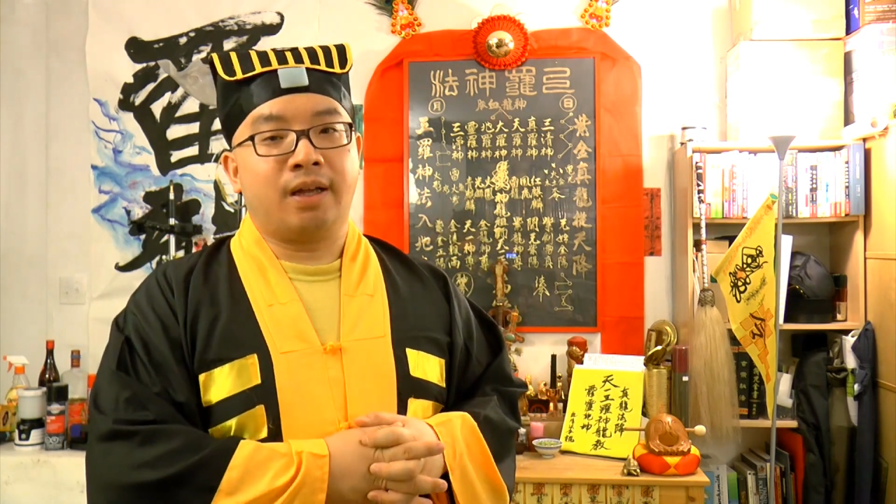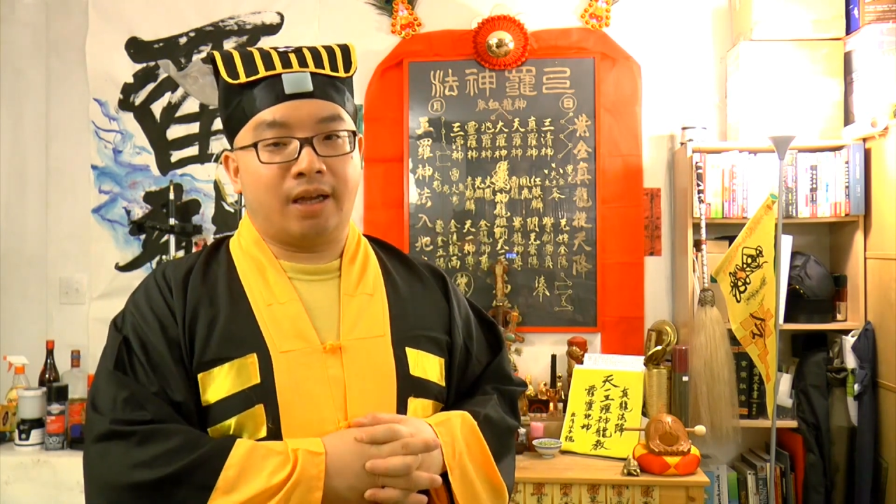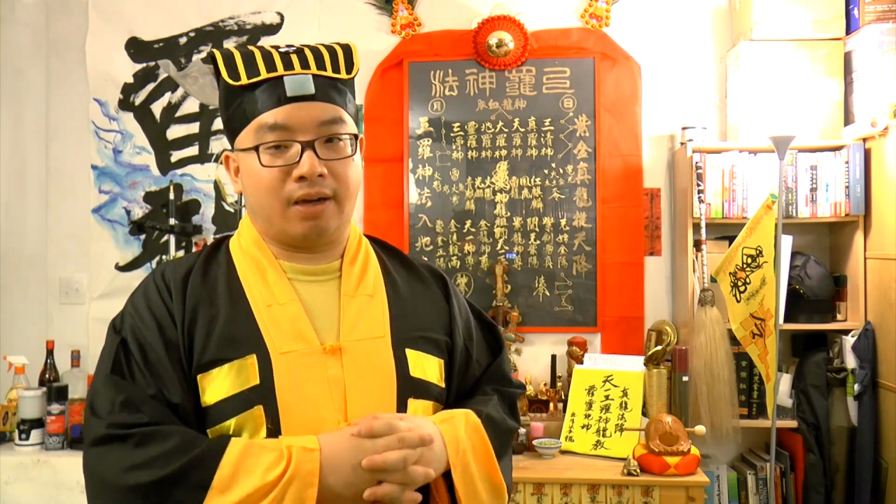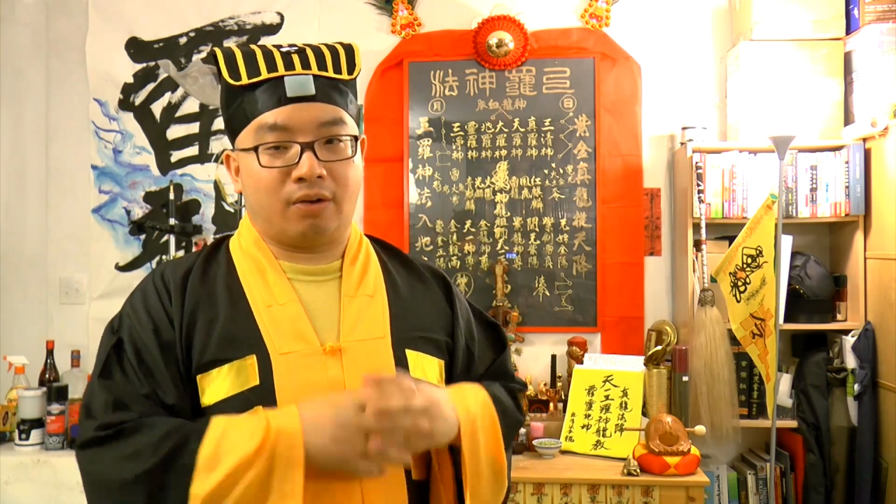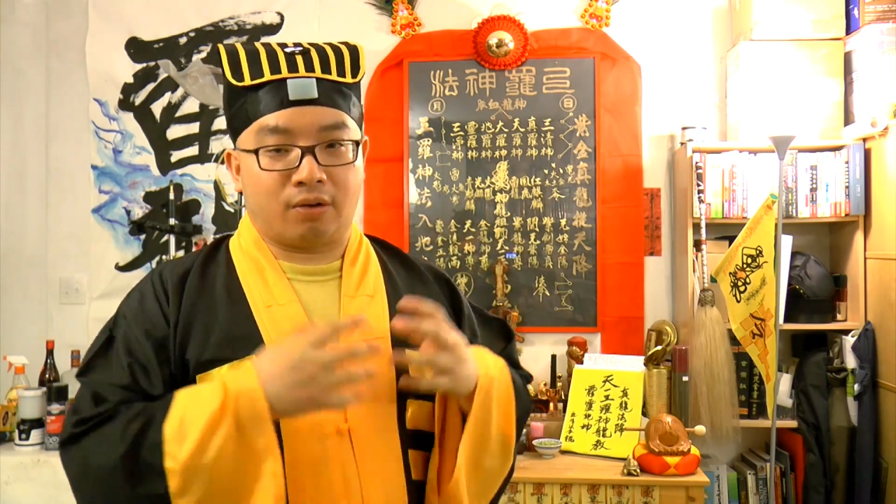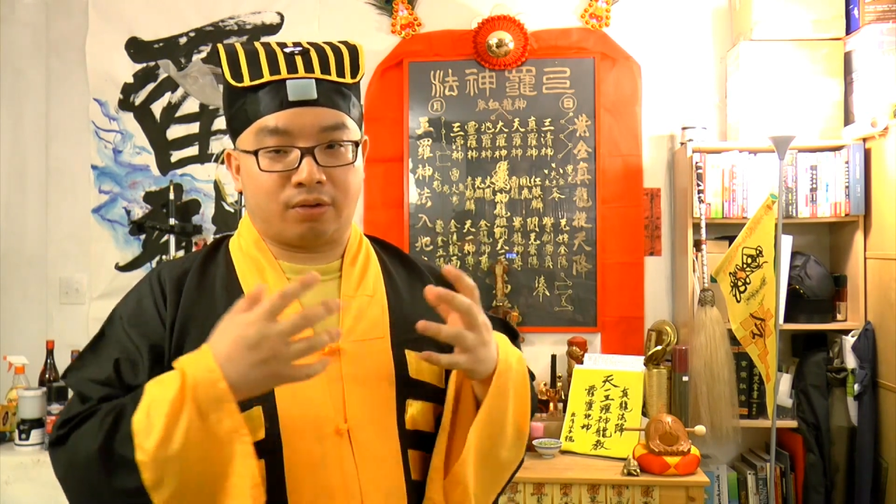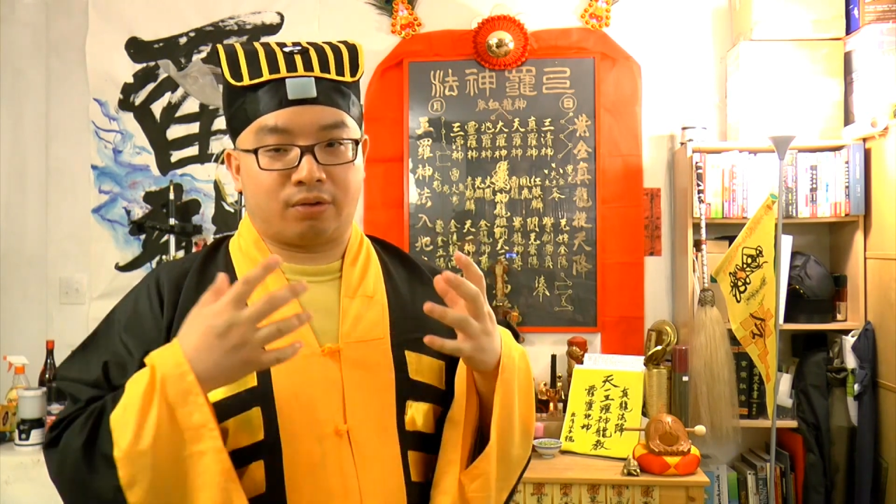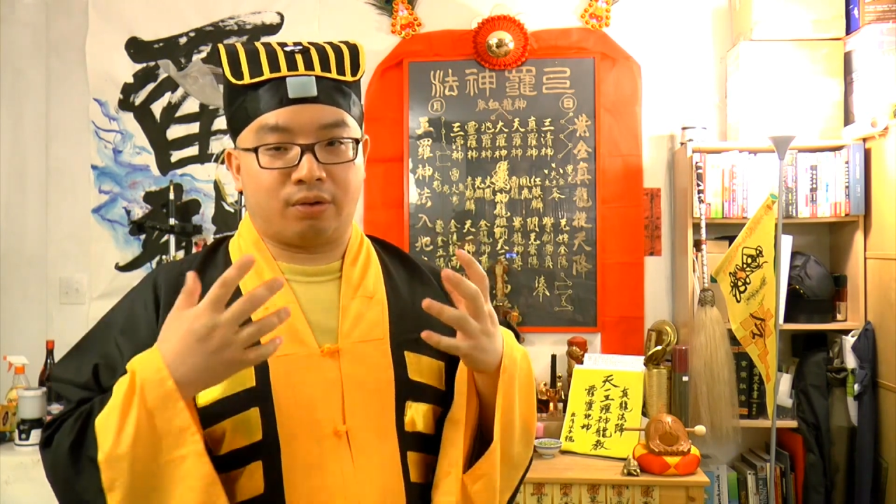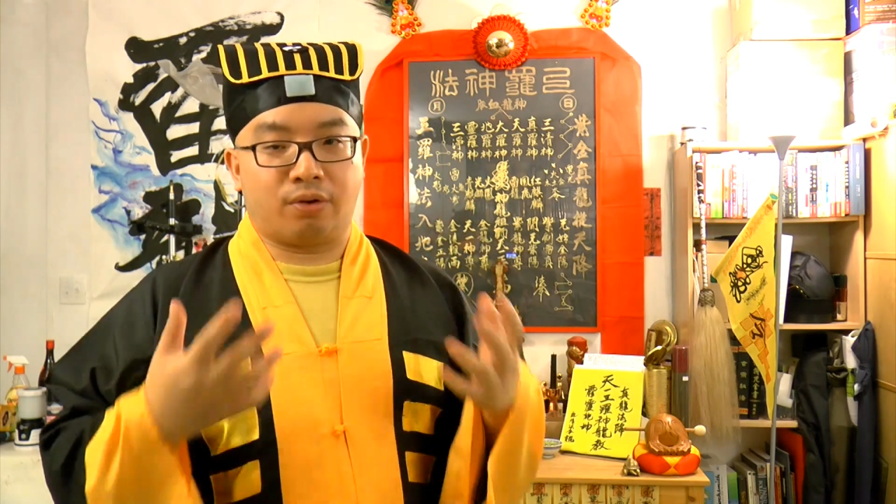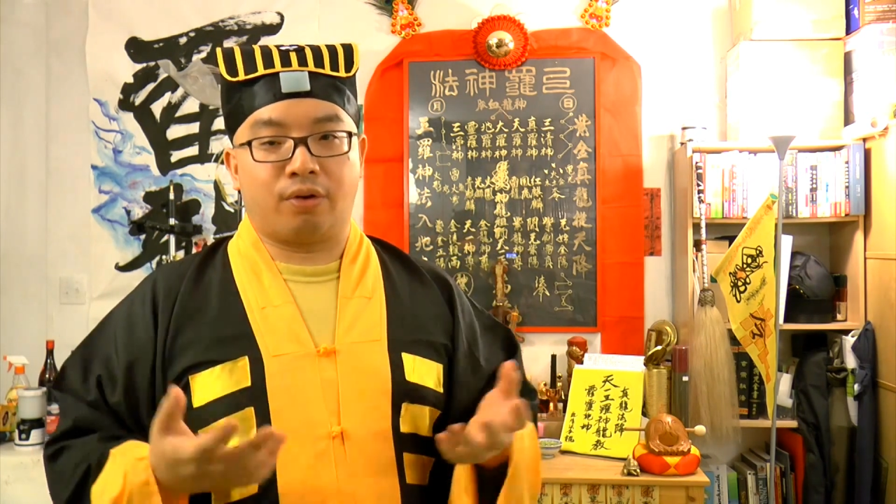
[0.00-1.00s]
in order
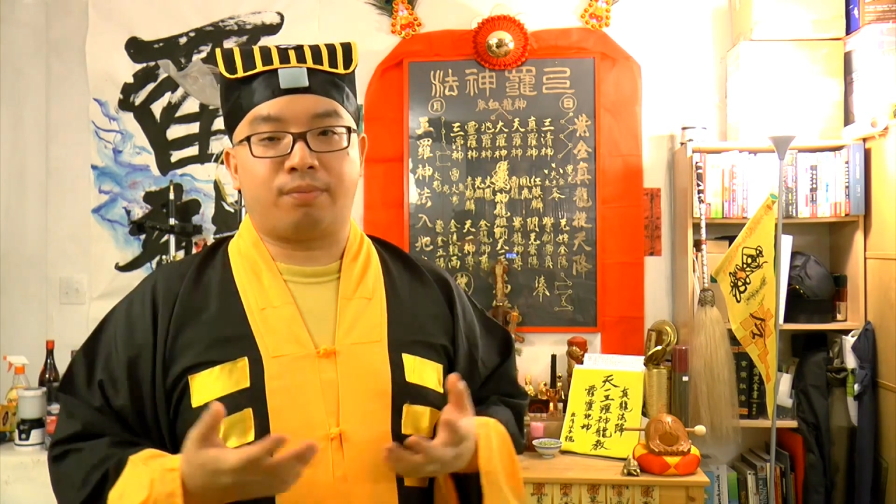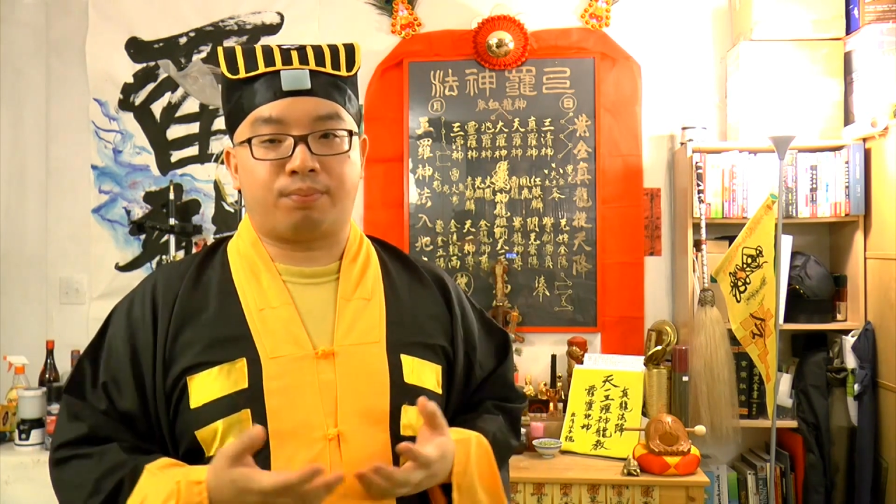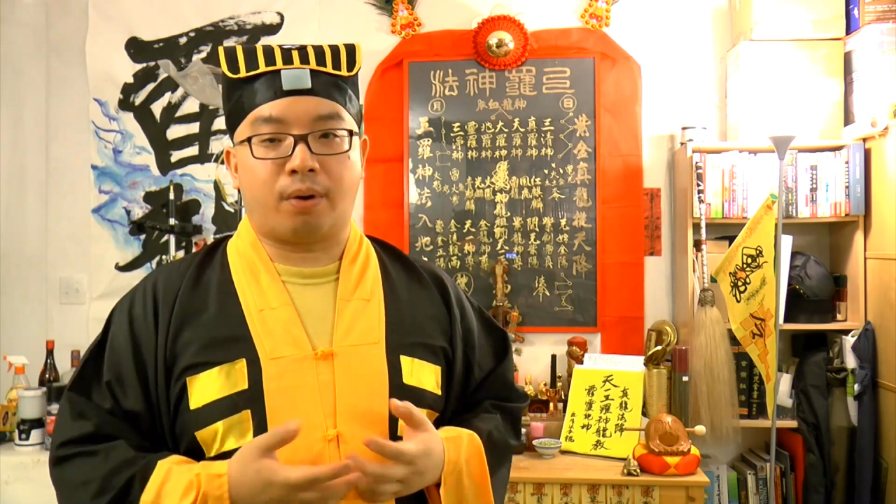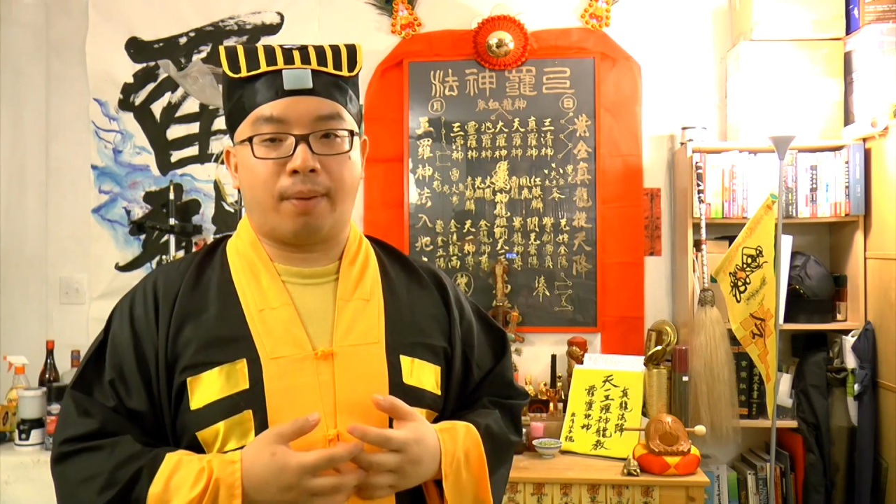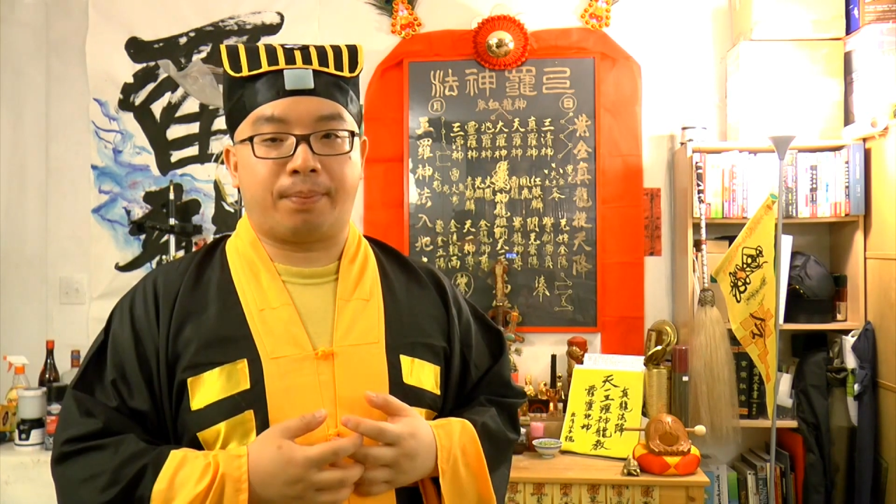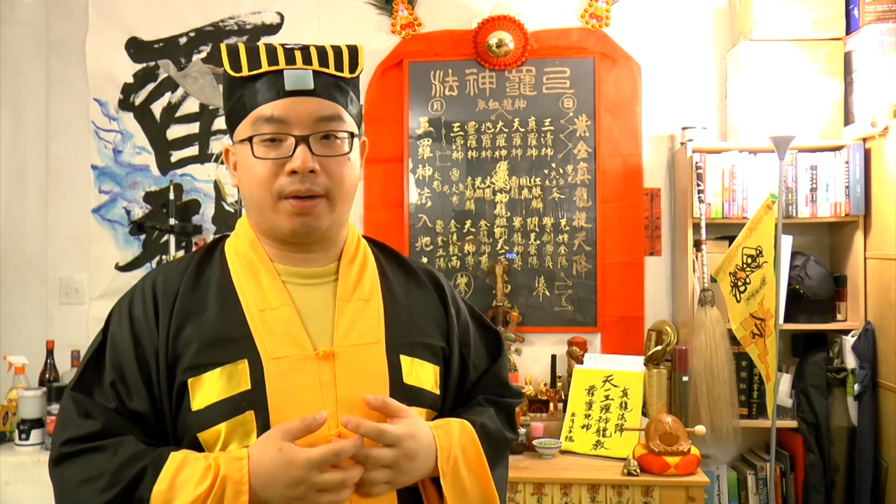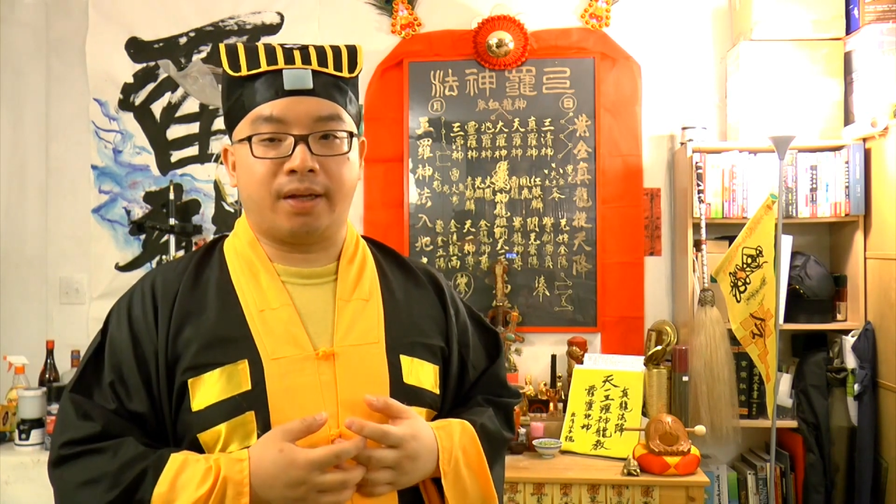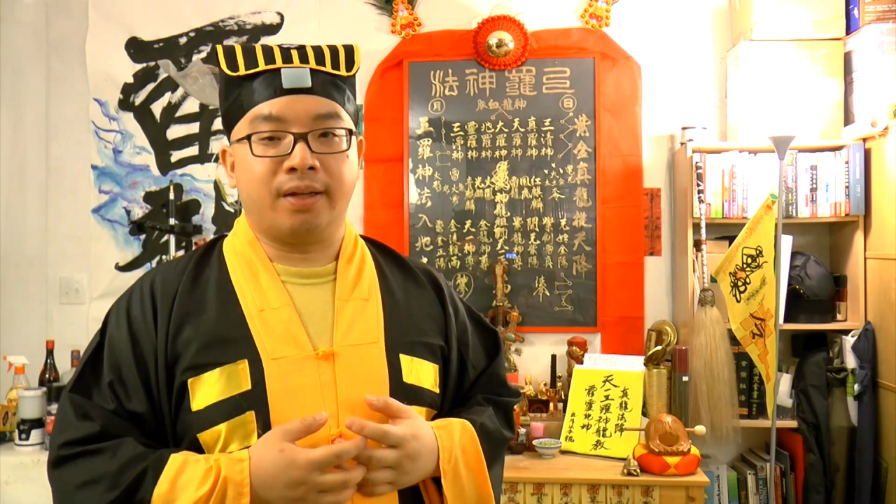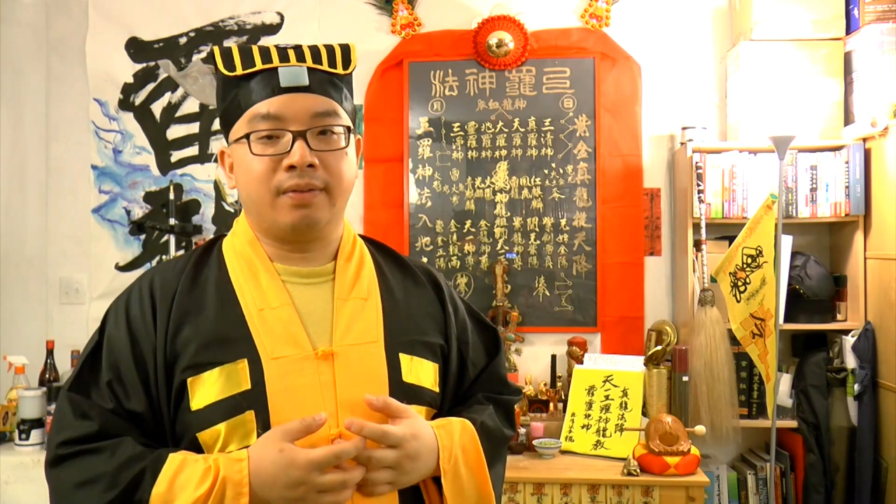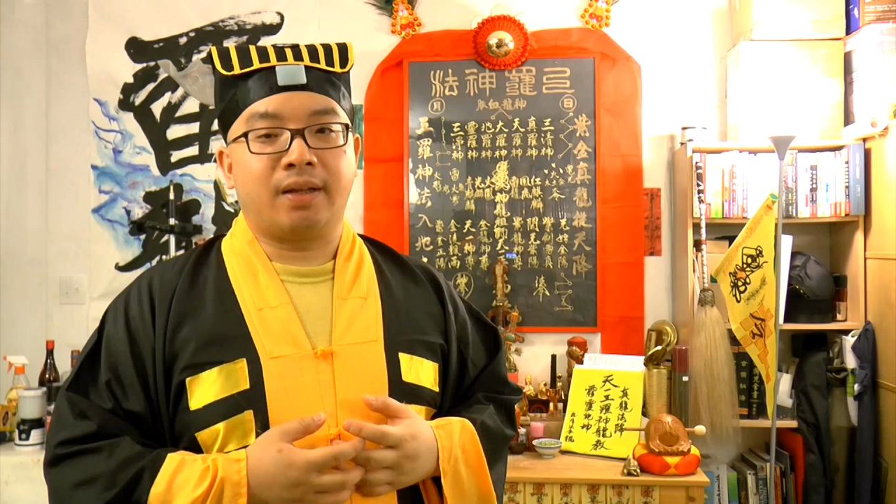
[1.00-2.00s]
to learn properly.